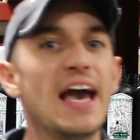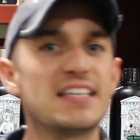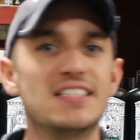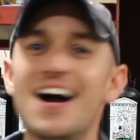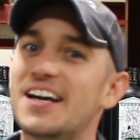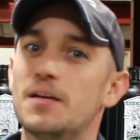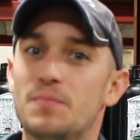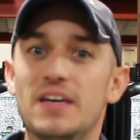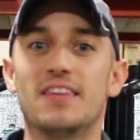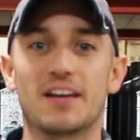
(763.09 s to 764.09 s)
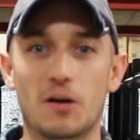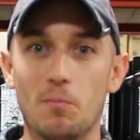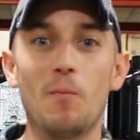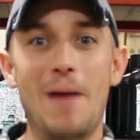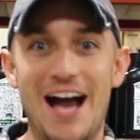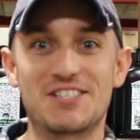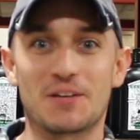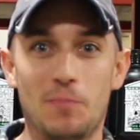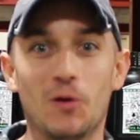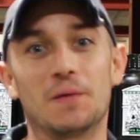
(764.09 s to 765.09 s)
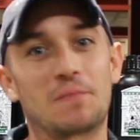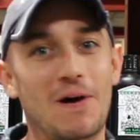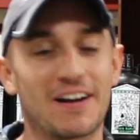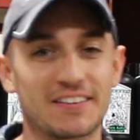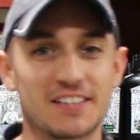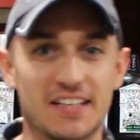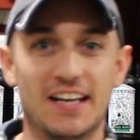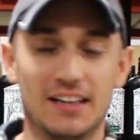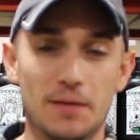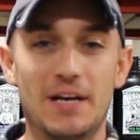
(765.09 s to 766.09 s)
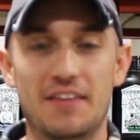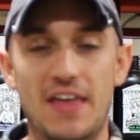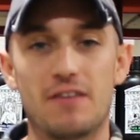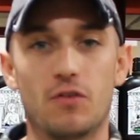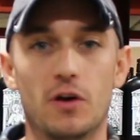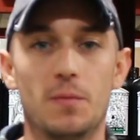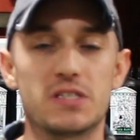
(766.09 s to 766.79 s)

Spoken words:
it's not going to be the magic bullet product that's going to eliminate that for you,